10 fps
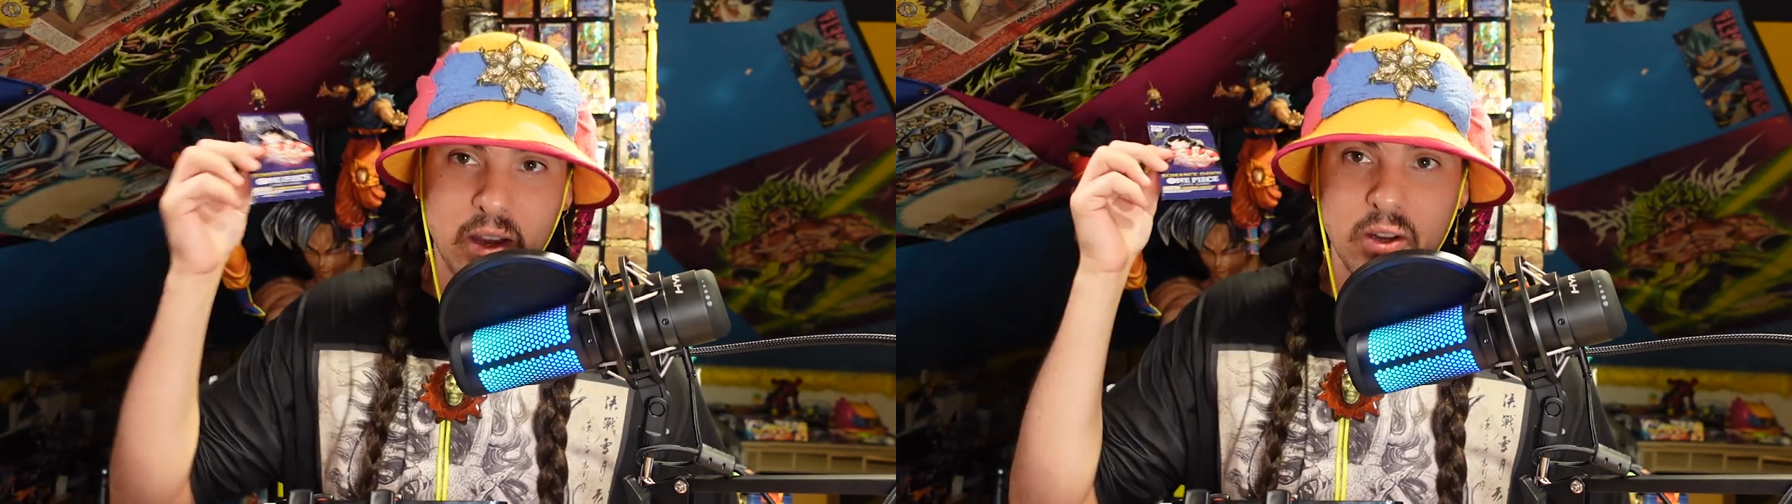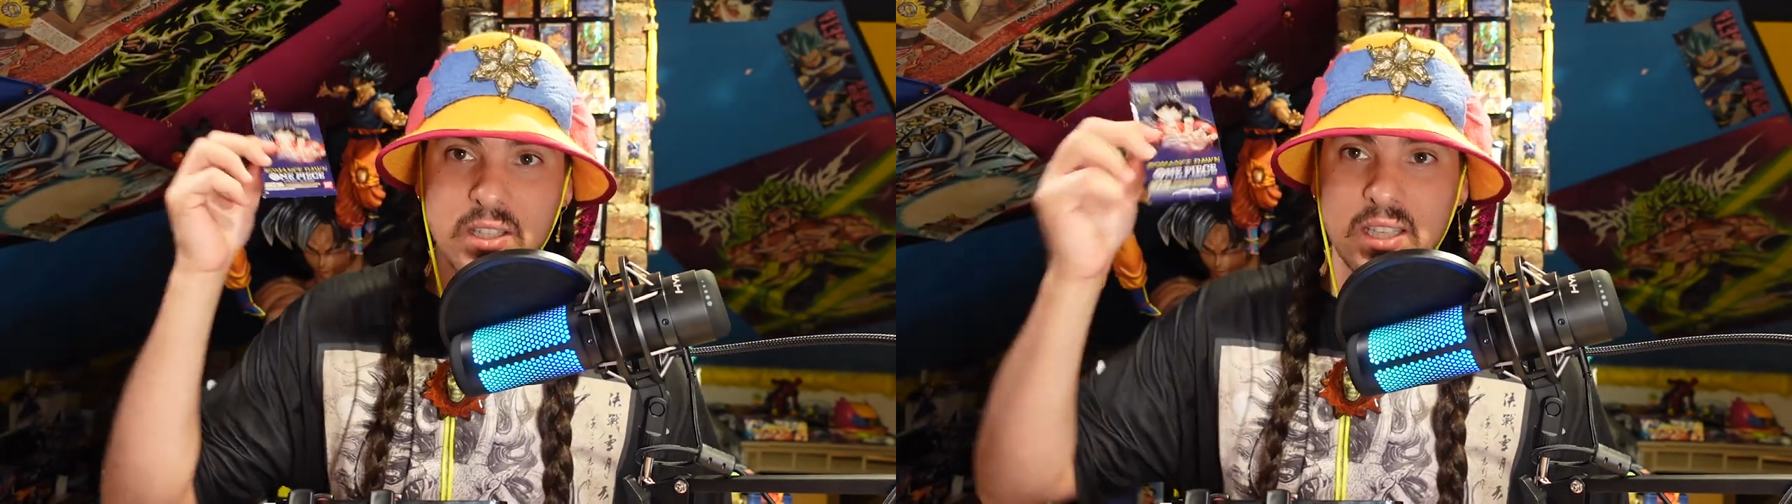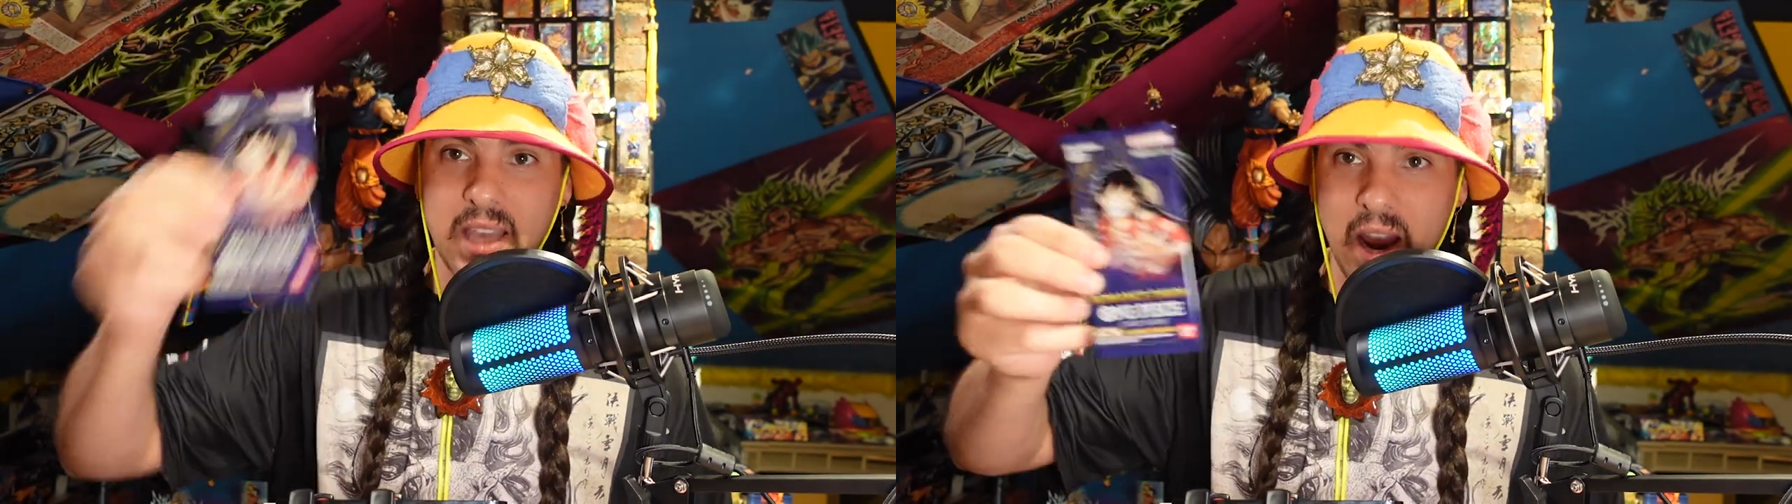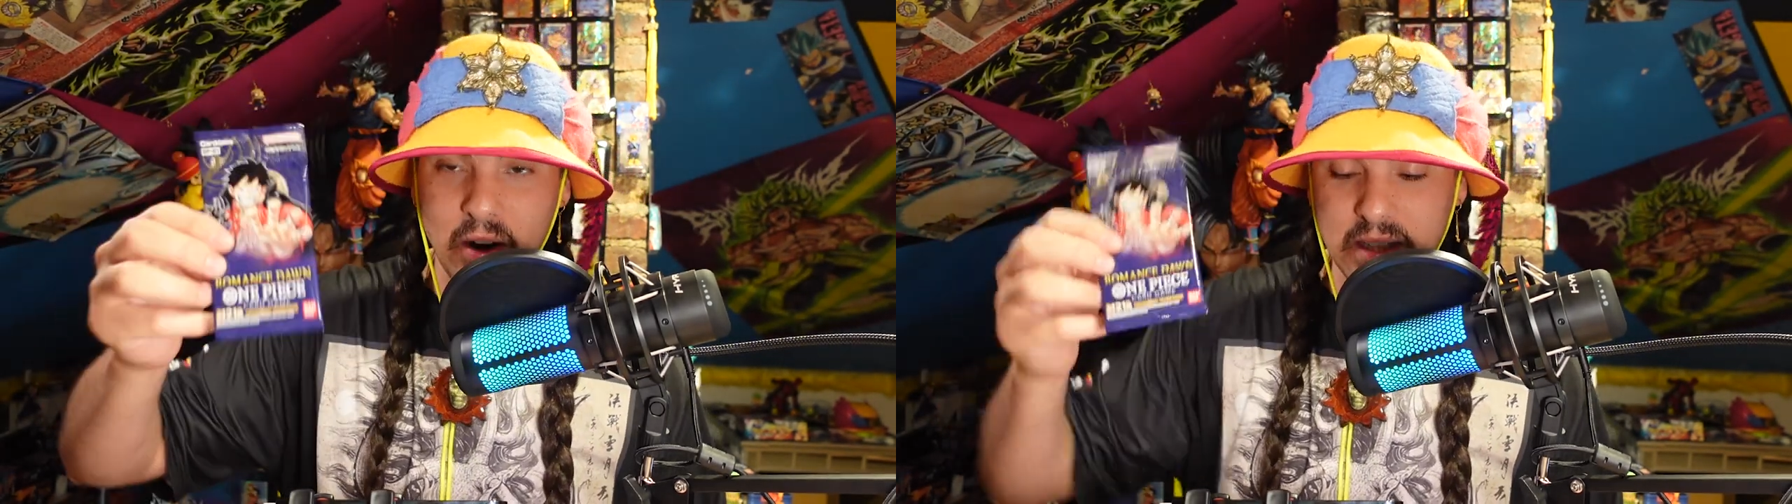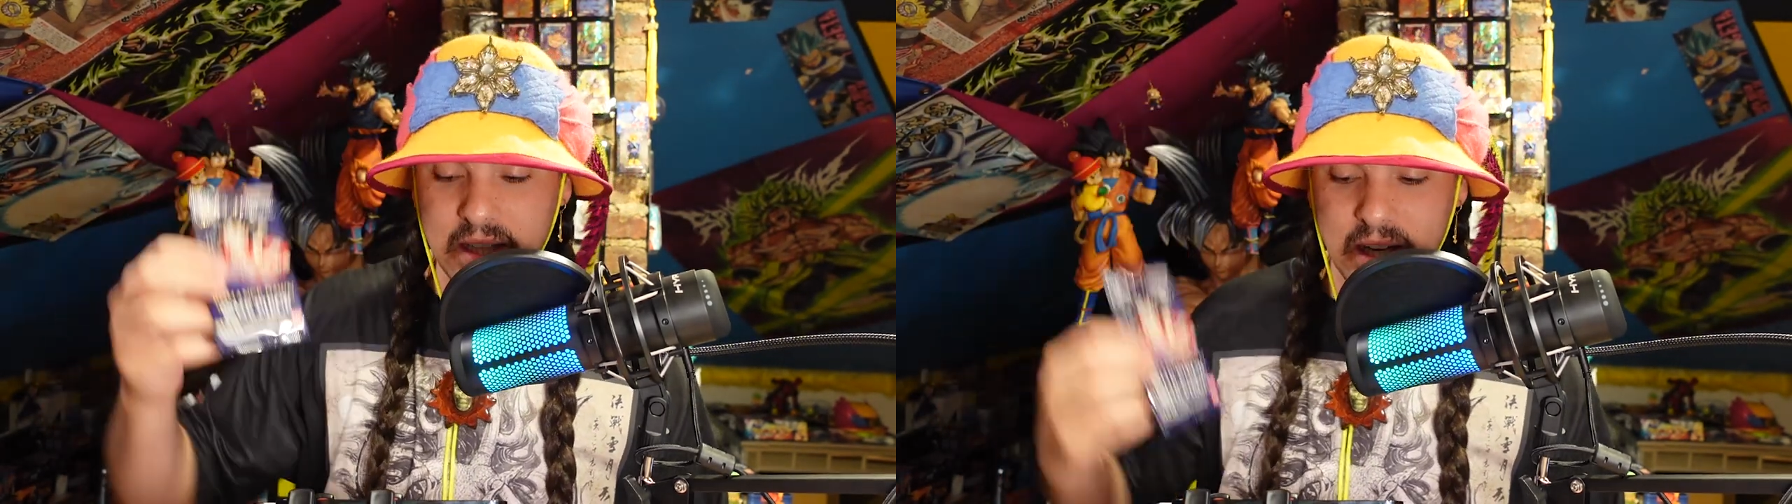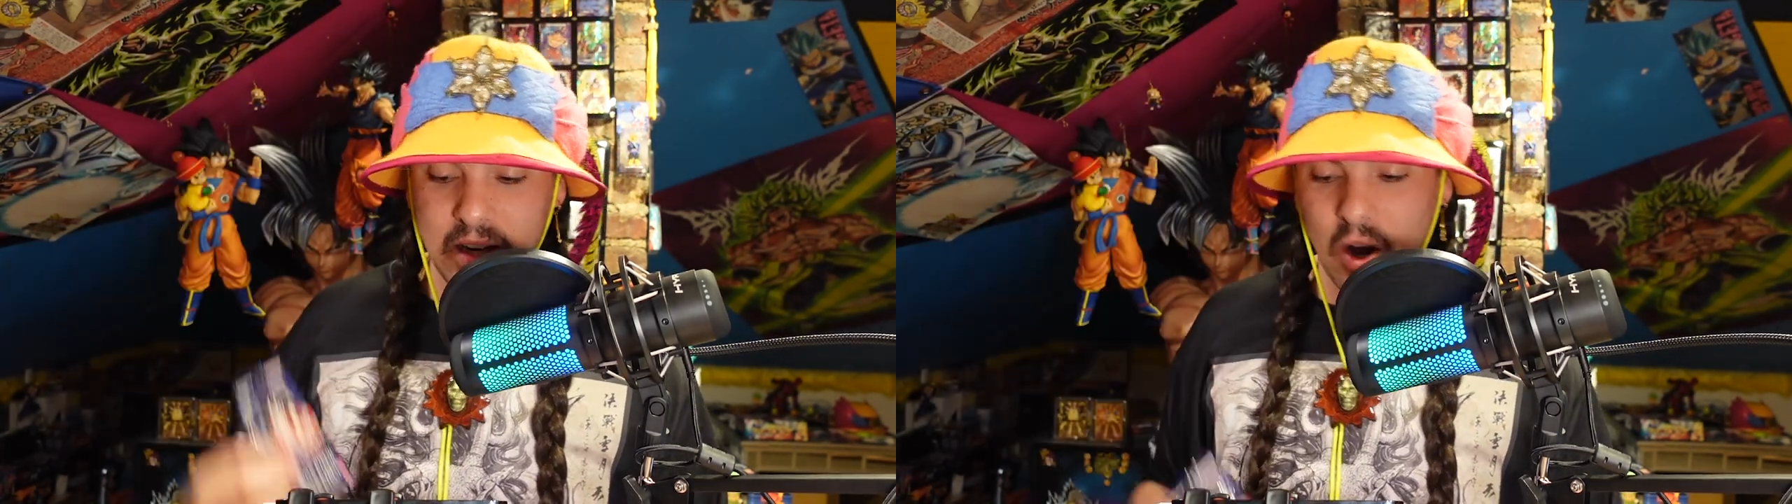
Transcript: There is a guaranteed